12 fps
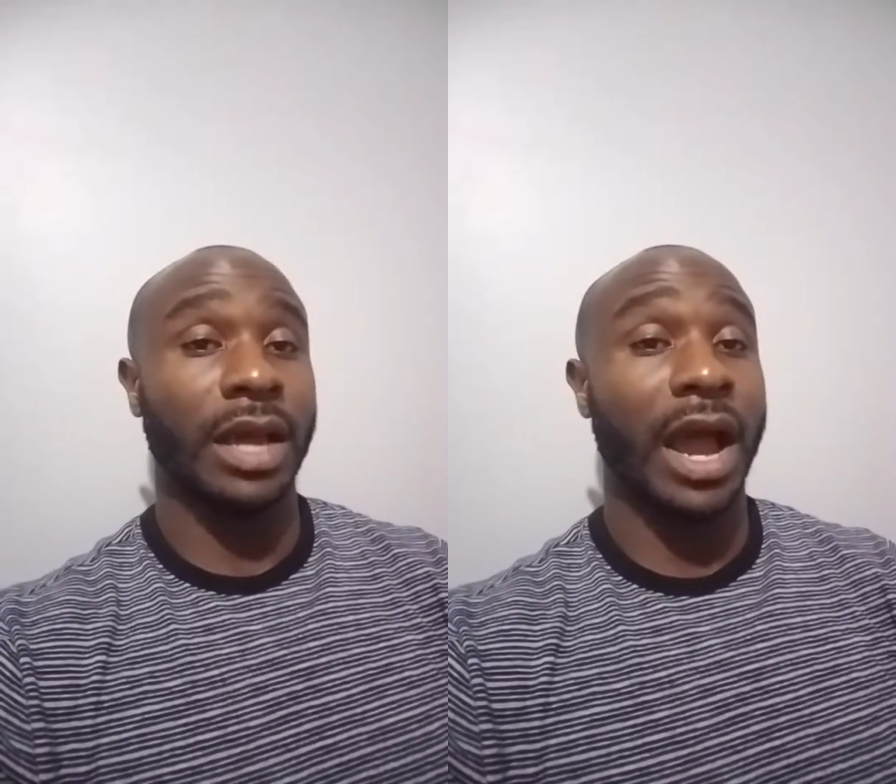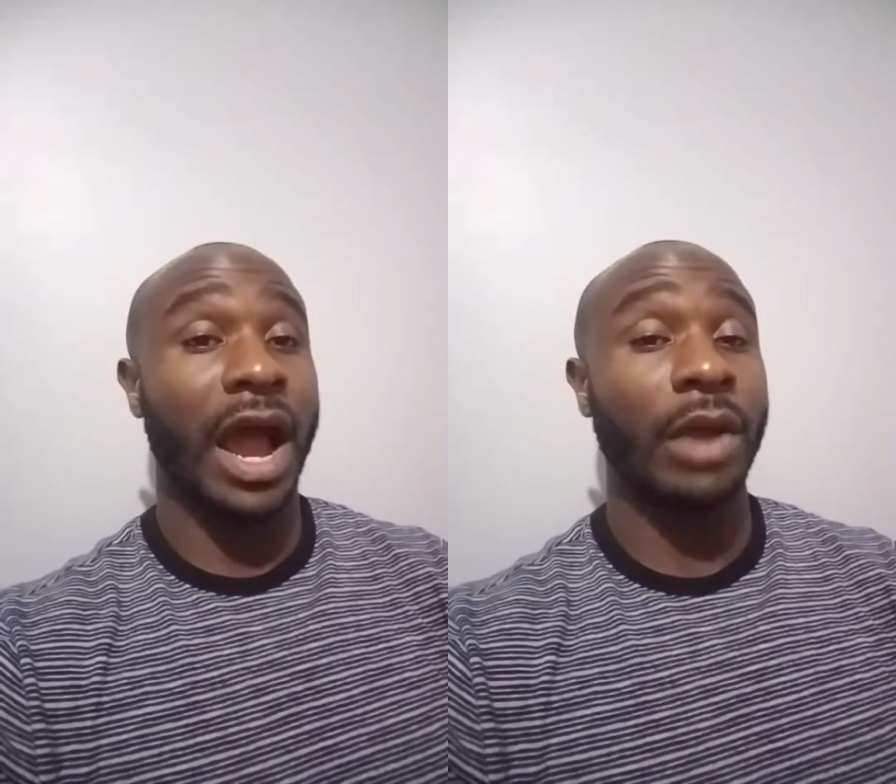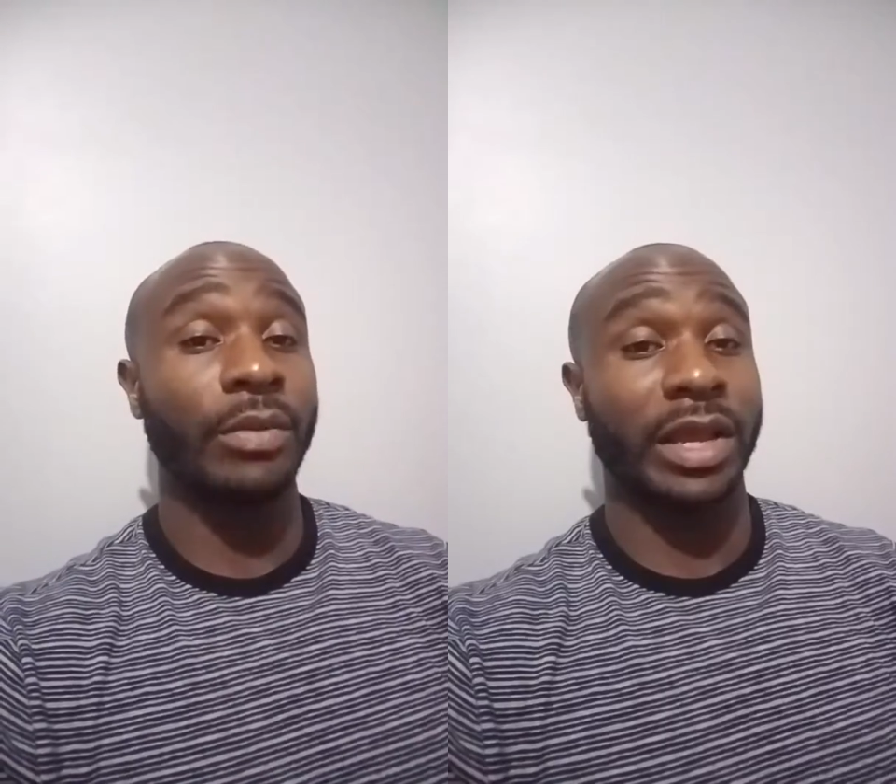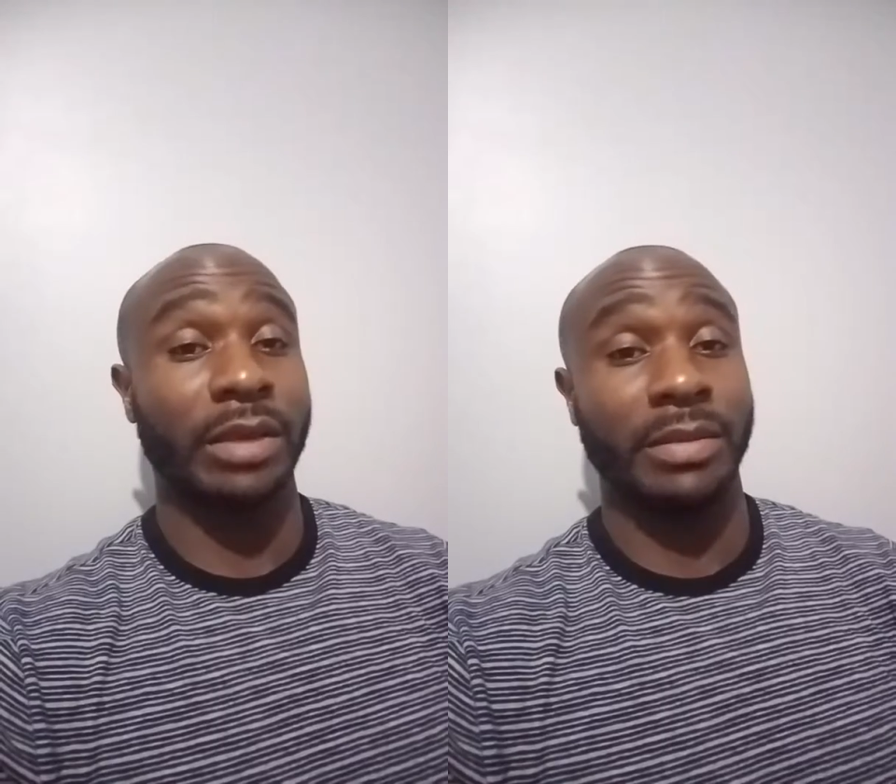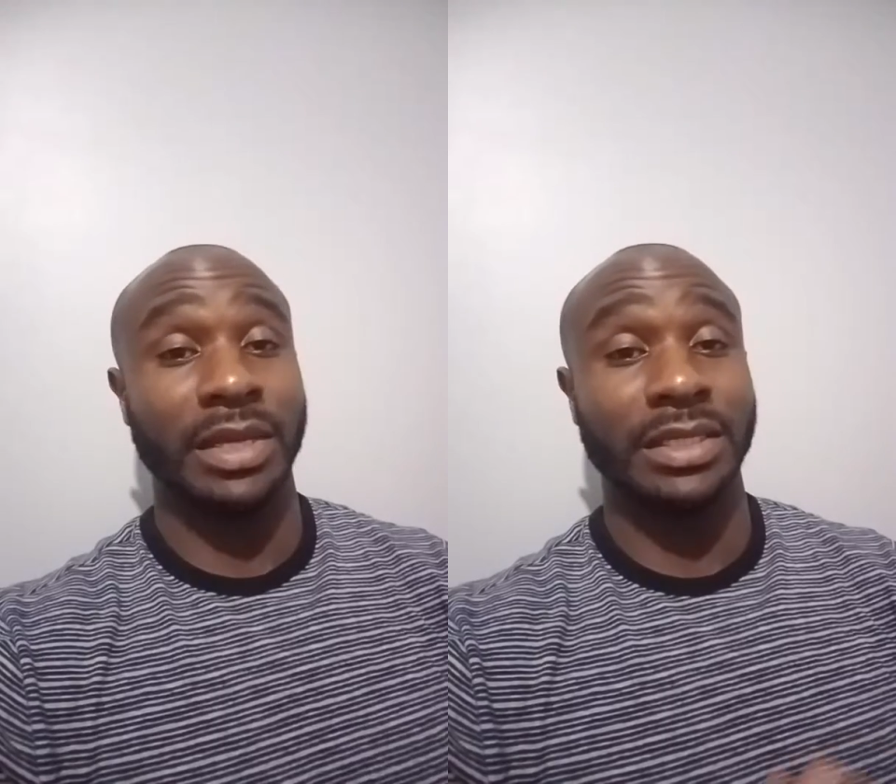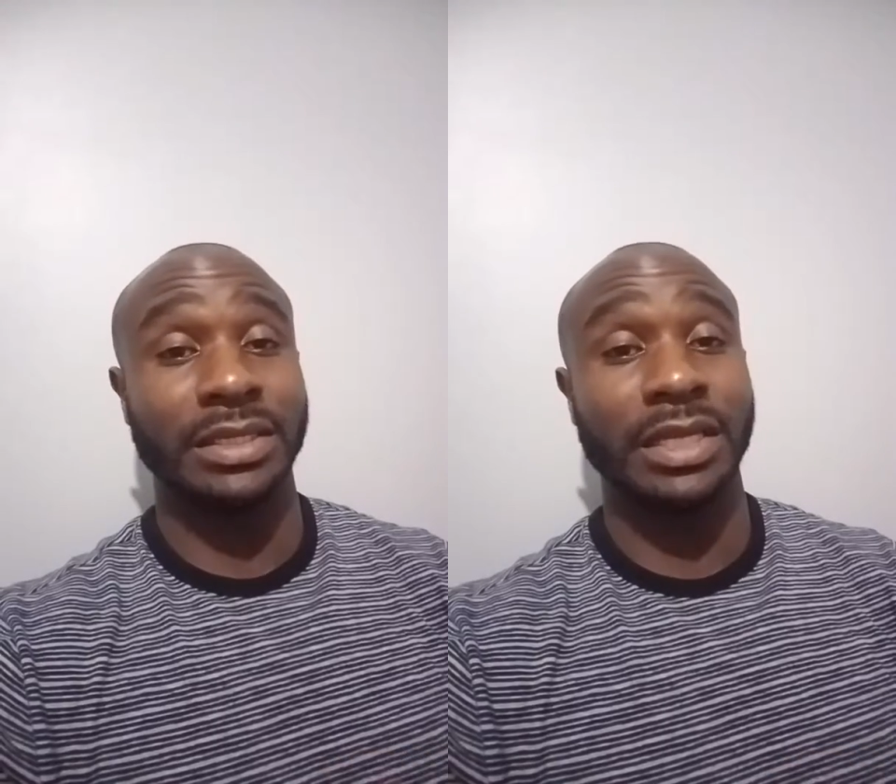I
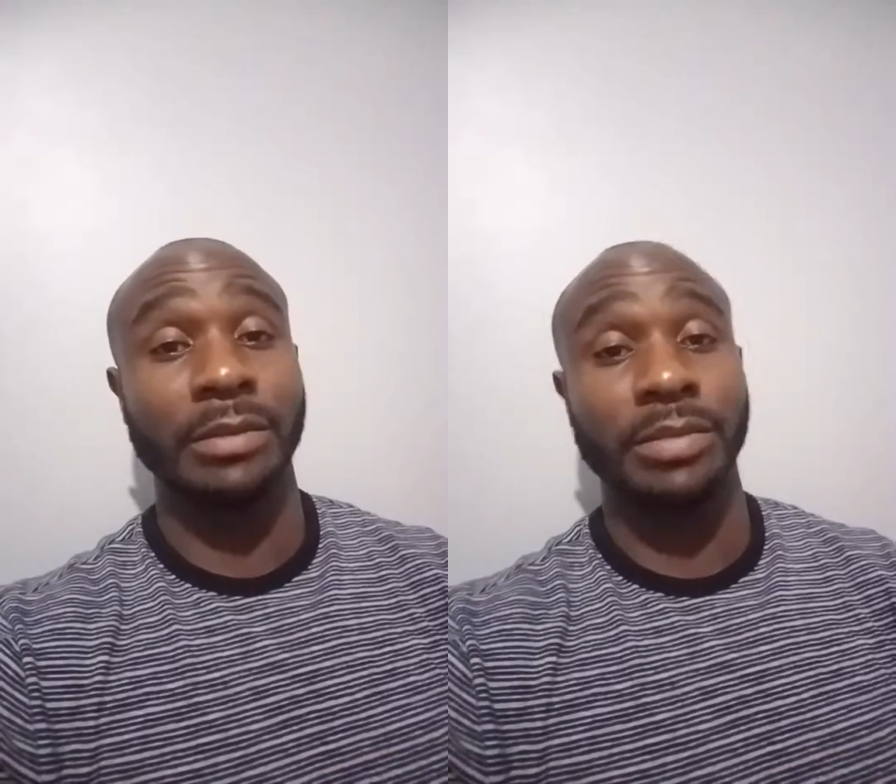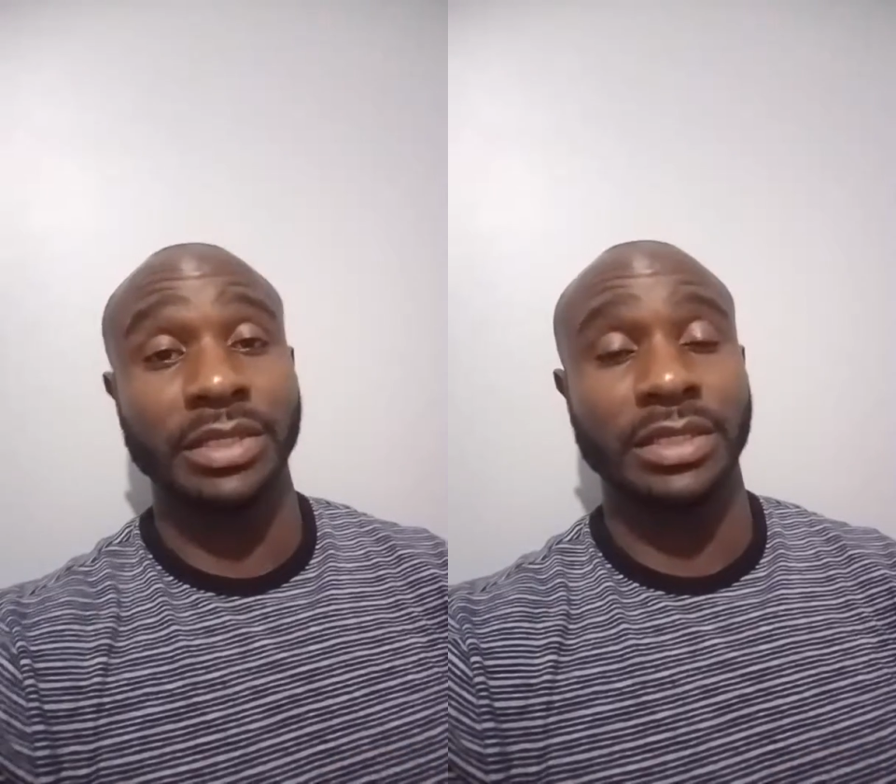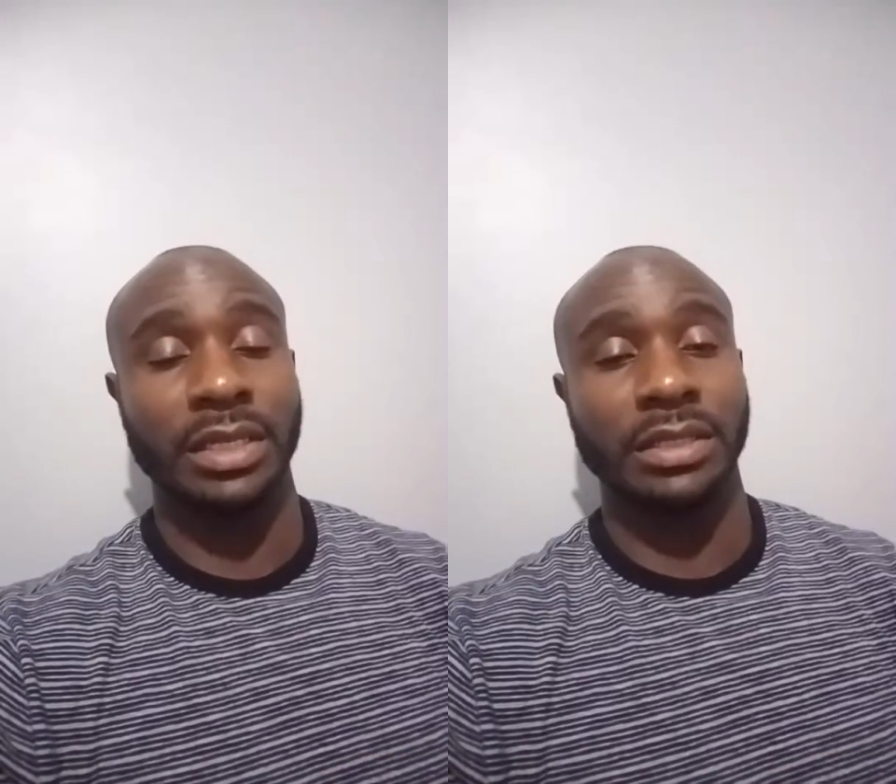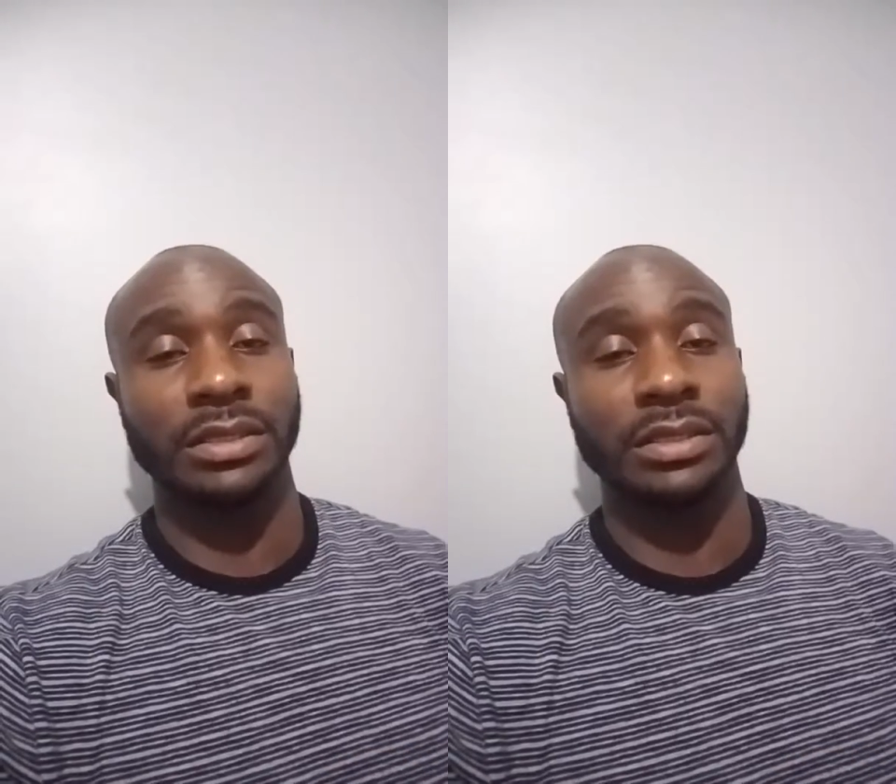recommend 10%.